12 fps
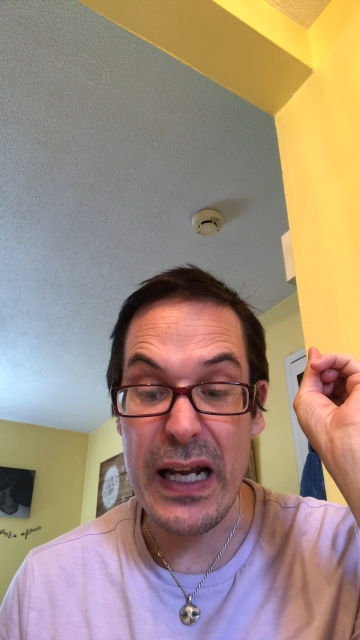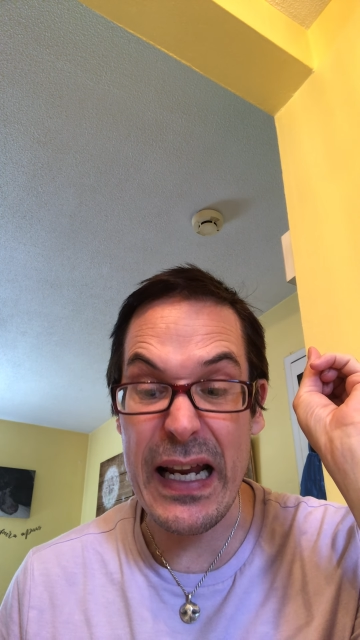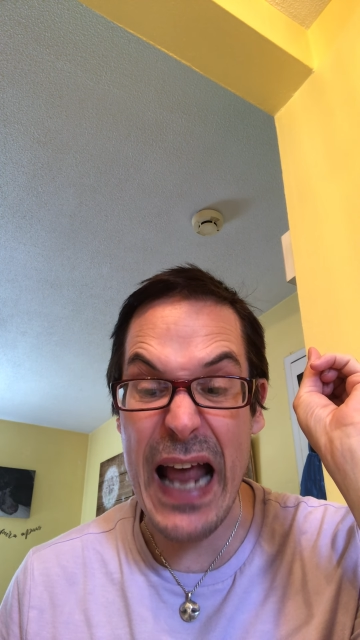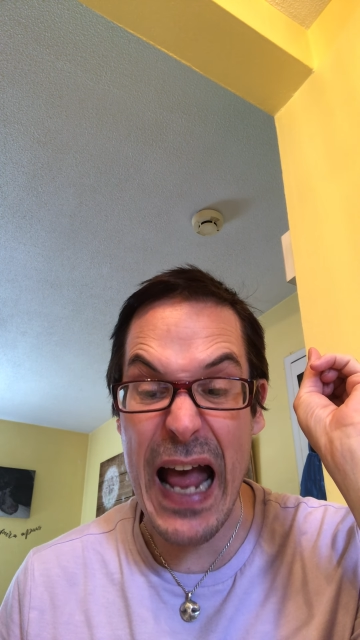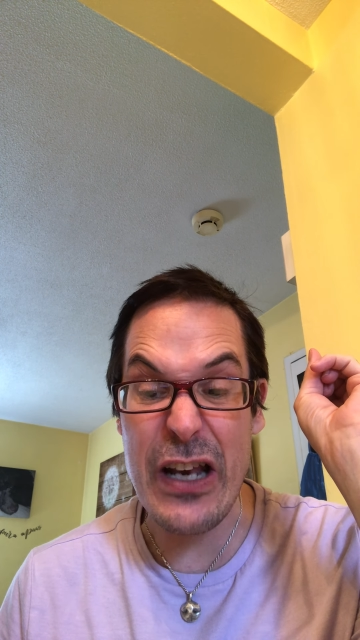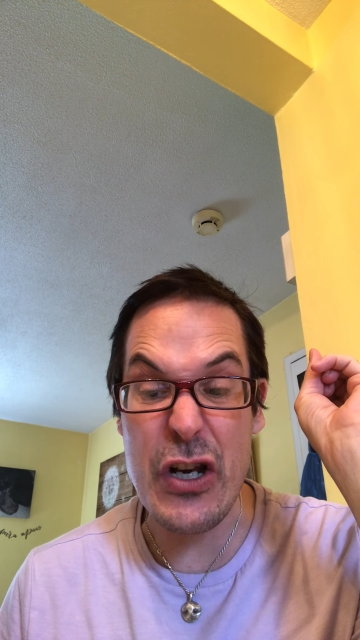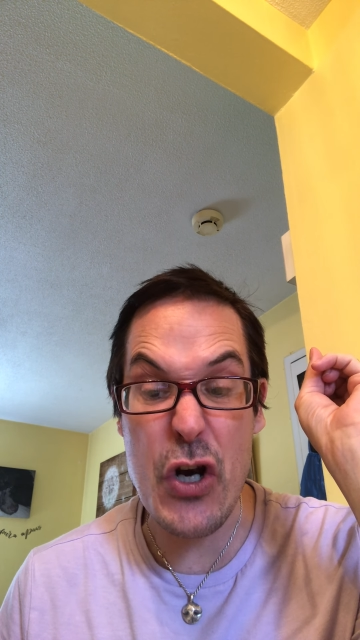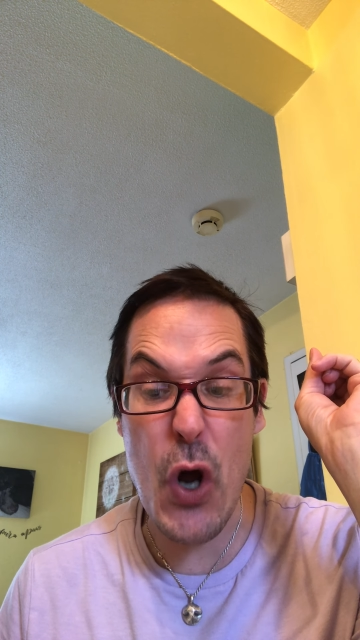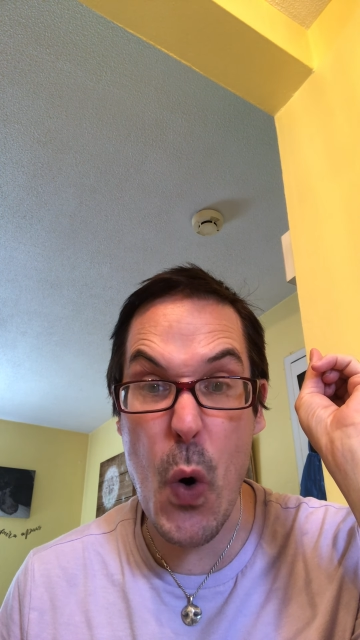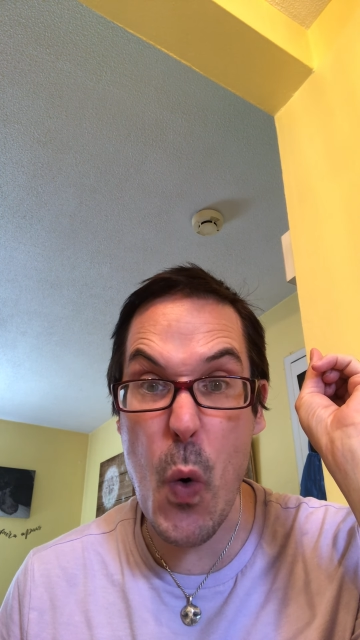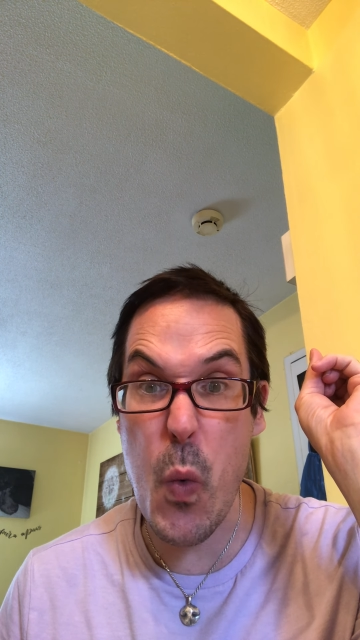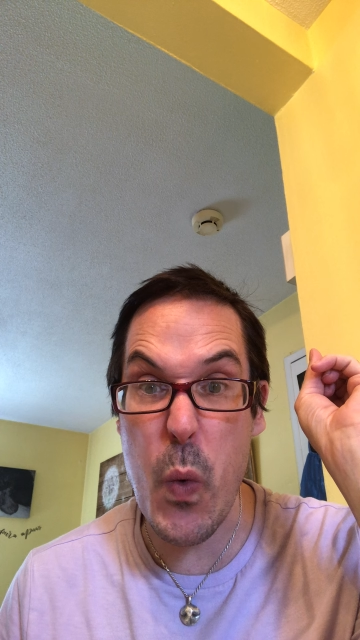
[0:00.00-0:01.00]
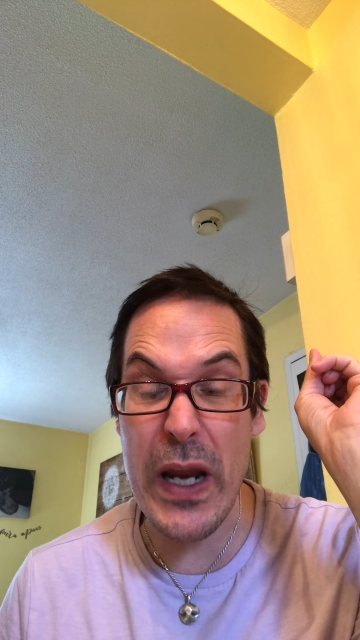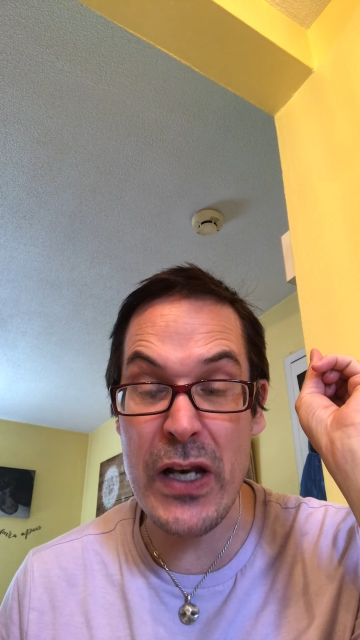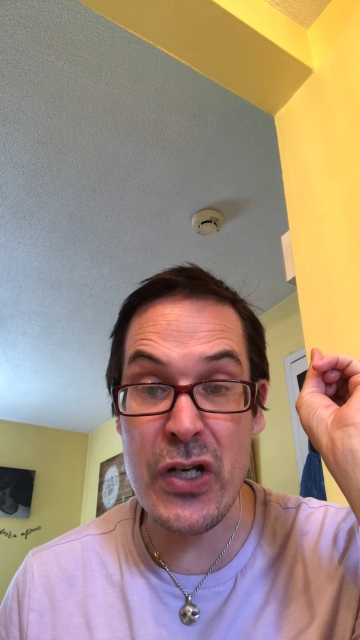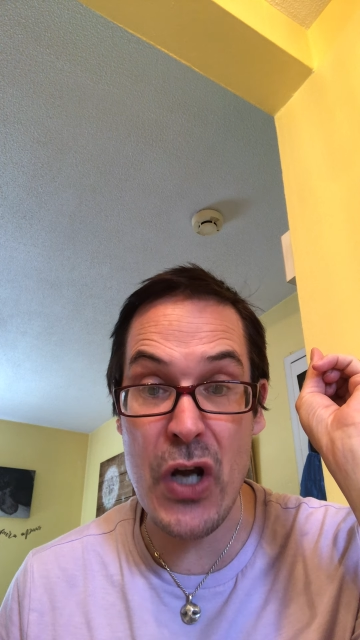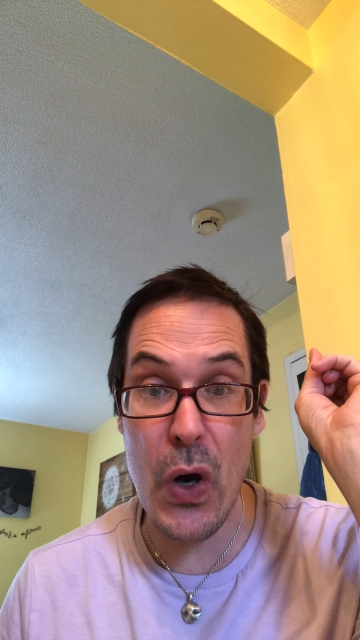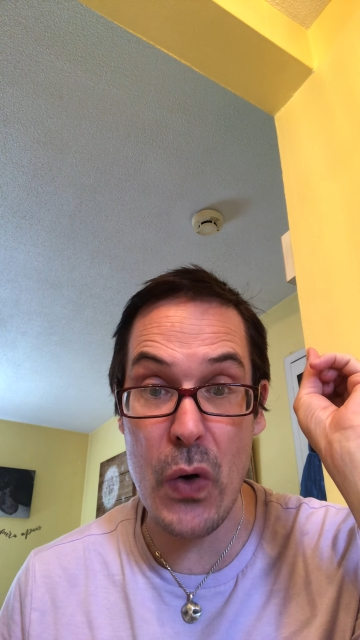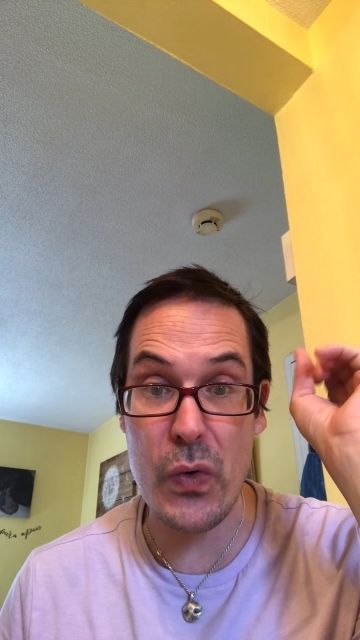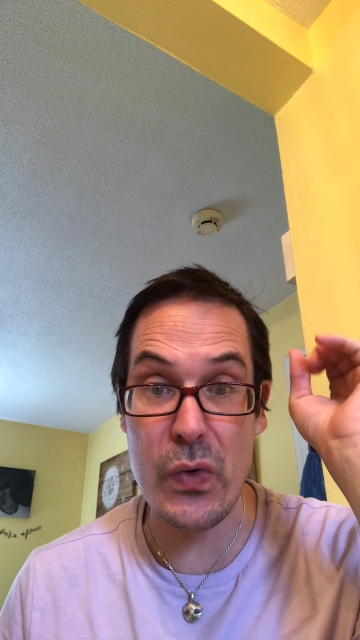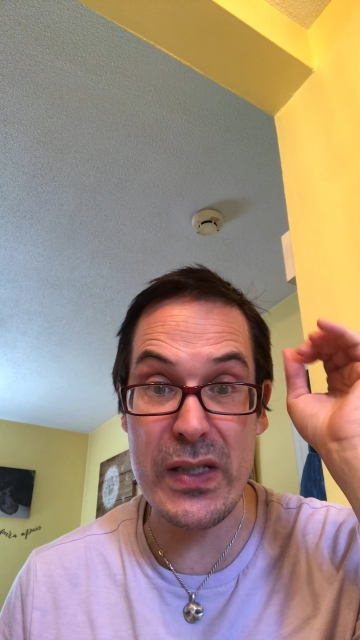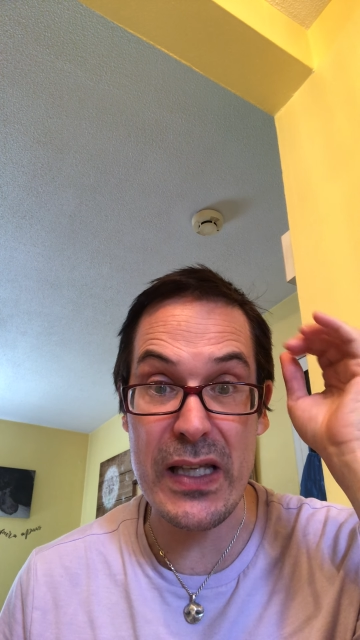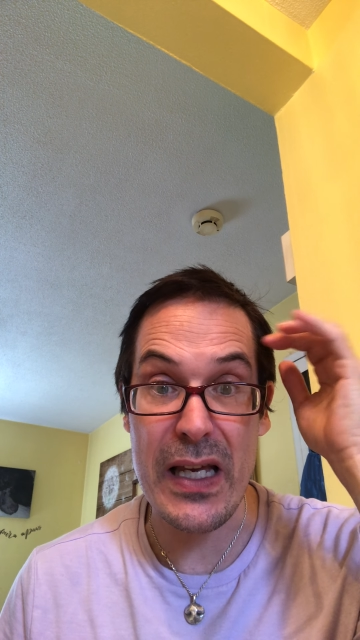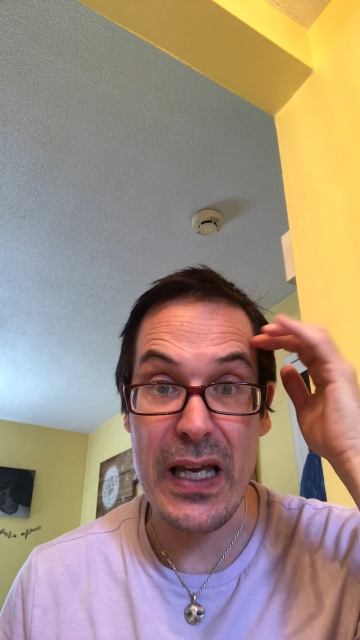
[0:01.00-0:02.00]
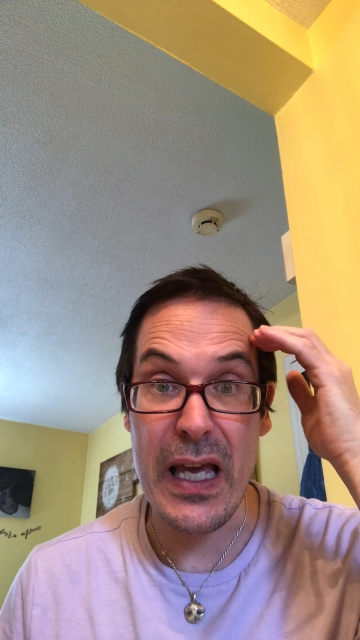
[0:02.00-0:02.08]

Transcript: It had no windows.